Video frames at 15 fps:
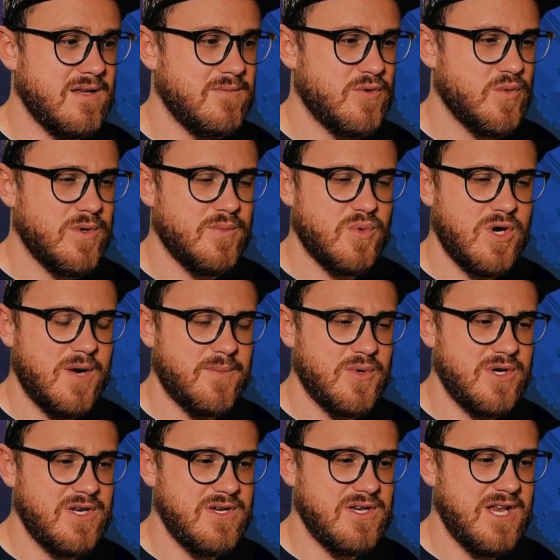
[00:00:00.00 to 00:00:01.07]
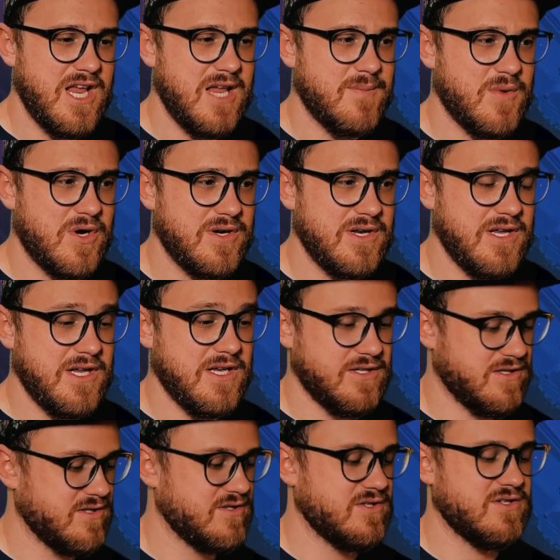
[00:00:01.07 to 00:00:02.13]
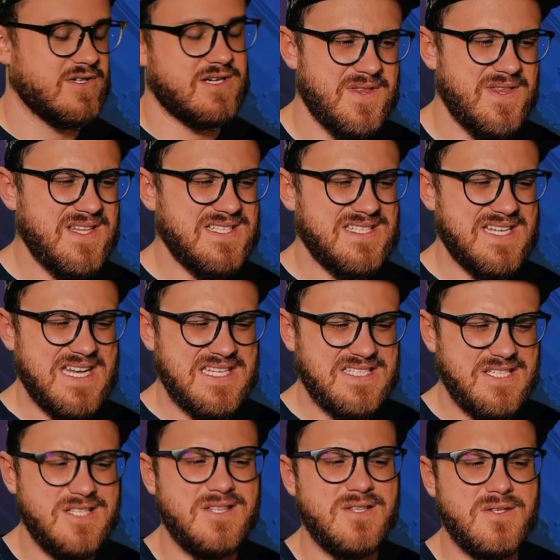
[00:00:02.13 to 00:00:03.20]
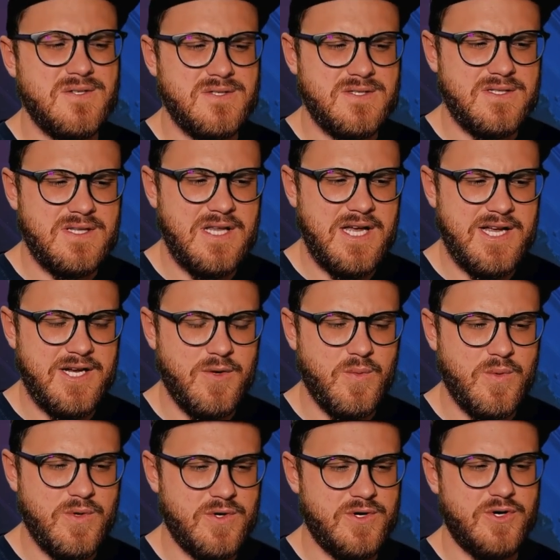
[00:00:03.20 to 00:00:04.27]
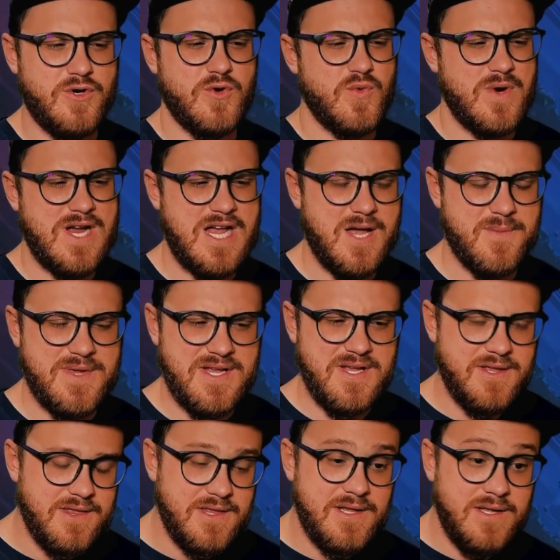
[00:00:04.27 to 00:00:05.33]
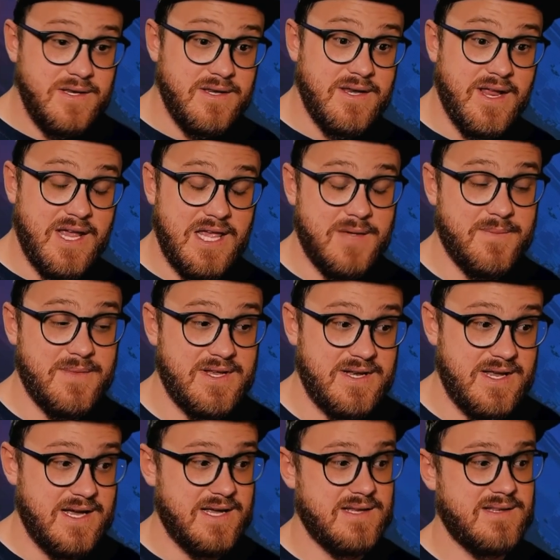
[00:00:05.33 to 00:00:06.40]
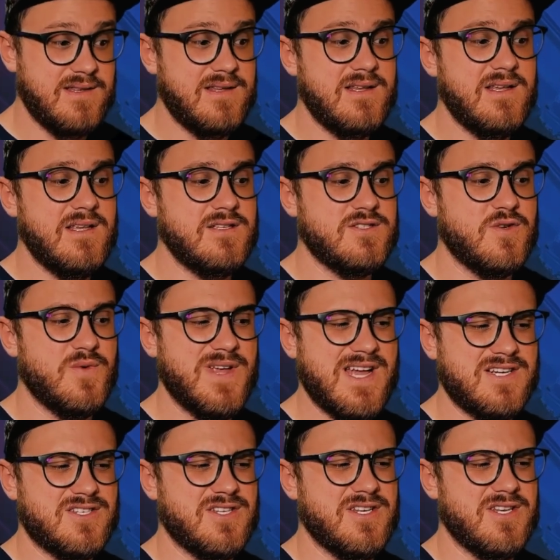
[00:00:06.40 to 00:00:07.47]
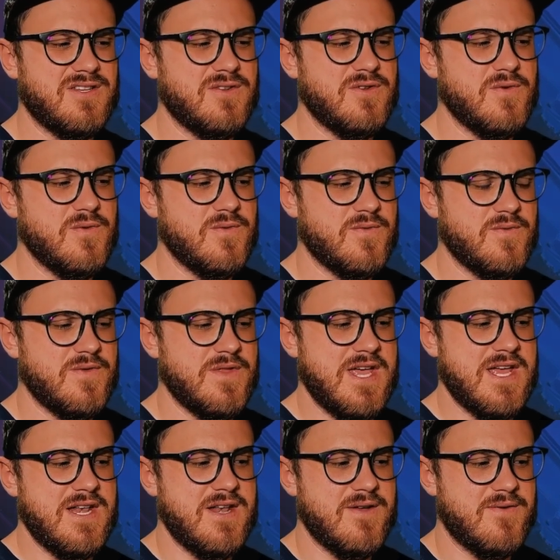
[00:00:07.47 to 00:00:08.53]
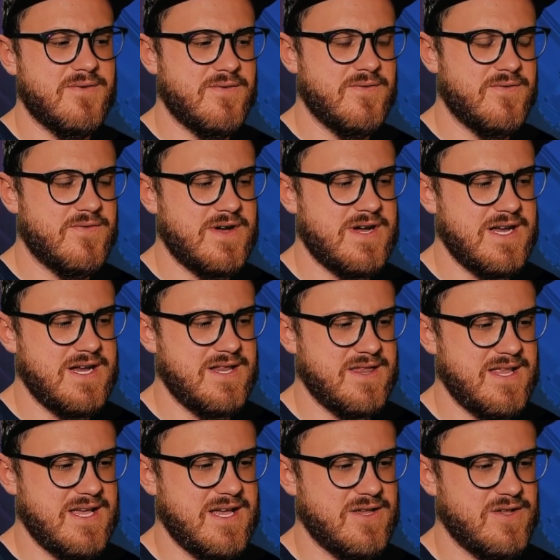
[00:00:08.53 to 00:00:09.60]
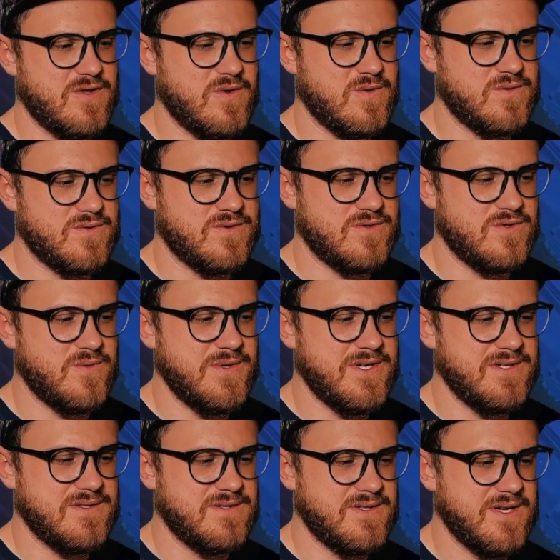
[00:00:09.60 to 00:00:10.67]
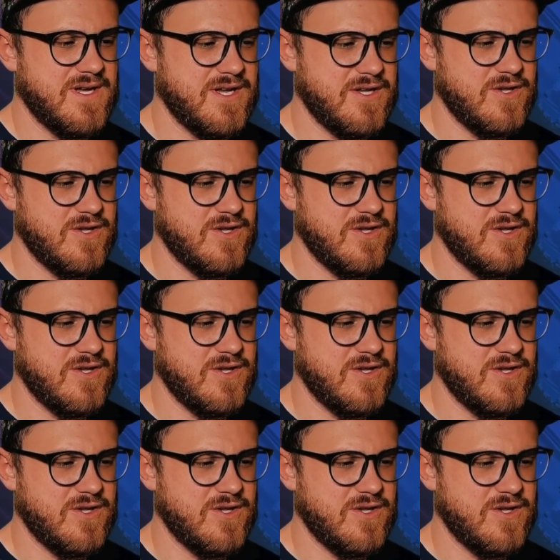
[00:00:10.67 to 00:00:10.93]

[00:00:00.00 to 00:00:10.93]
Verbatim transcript: to read property name on integer. In this case, it looks like we're grabbing the name and ID. So we actually need to then find that user. So we can say